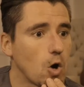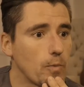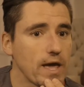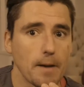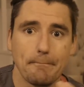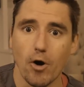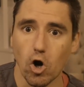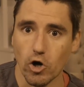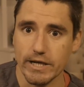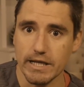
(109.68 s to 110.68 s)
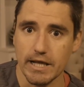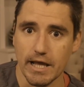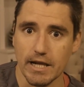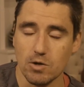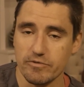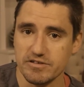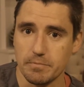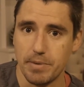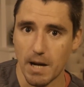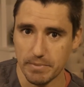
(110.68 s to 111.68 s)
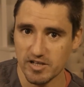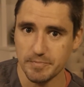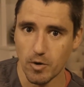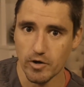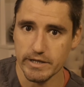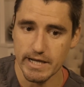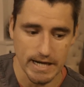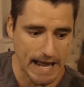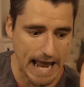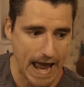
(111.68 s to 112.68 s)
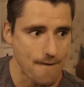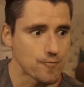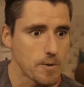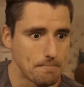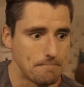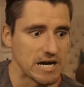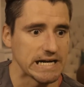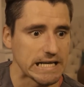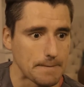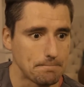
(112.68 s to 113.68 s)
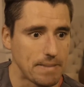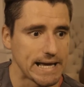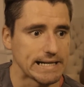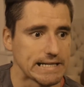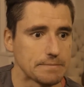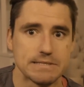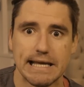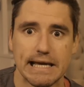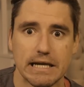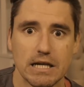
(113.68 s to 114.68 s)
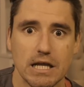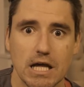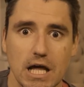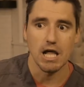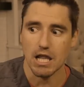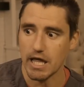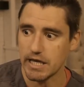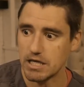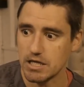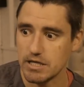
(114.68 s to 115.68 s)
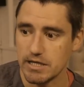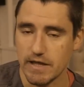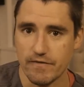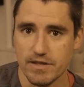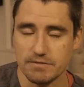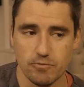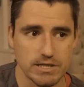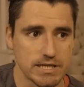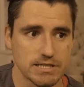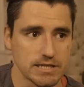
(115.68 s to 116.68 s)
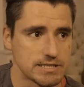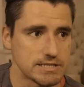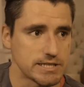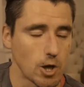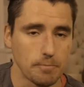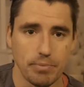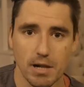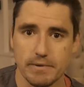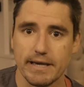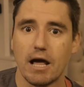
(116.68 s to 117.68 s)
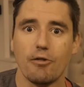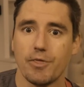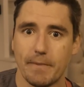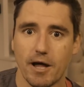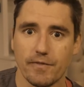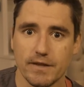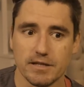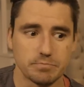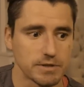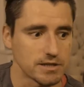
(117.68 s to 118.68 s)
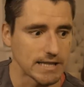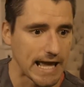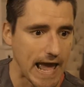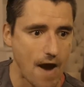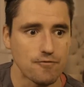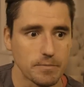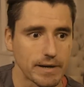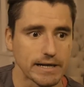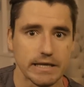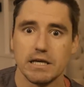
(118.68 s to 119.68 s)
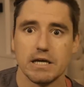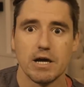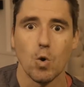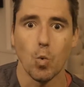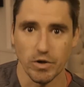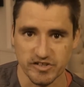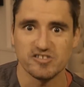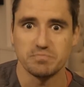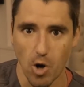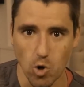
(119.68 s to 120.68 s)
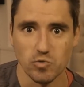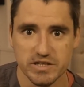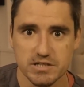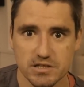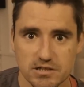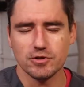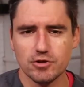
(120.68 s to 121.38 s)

we had a party and it was the puppy's party and everybody petted him, Dan. Like, If this, we need to tell public health about this because everybody was exposed. The